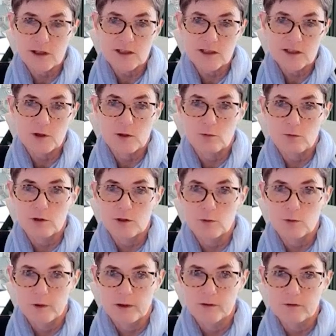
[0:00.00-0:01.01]
that's been a real
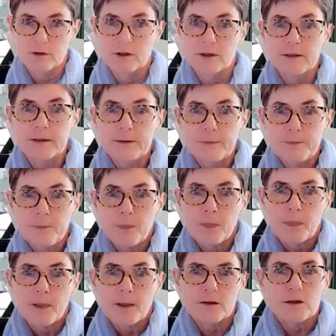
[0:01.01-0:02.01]
win.
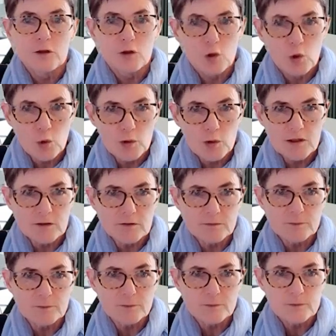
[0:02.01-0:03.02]
The accordion,
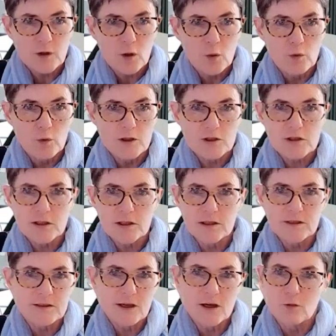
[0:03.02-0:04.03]
which
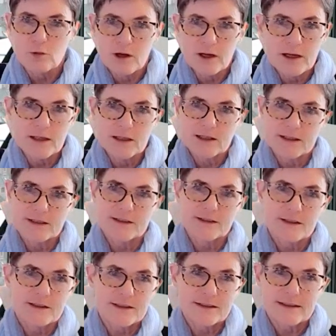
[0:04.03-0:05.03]
is a really nice,
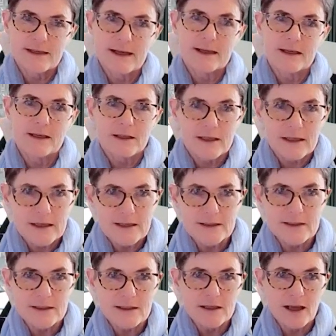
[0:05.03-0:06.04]
slick,
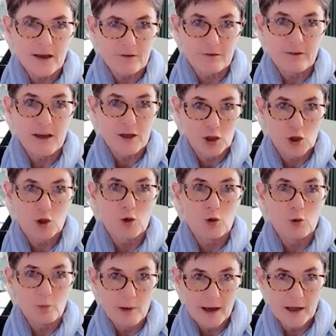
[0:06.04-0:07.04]
easy
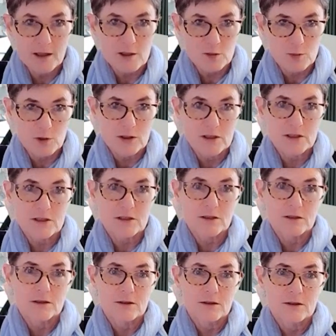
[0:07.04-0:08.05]
FAQ management
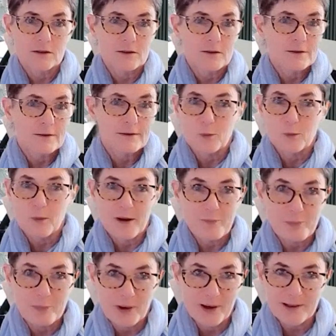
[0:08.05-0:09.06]
web
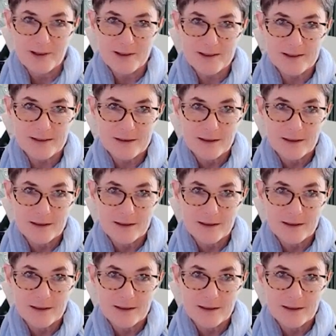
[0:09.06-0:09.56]
part.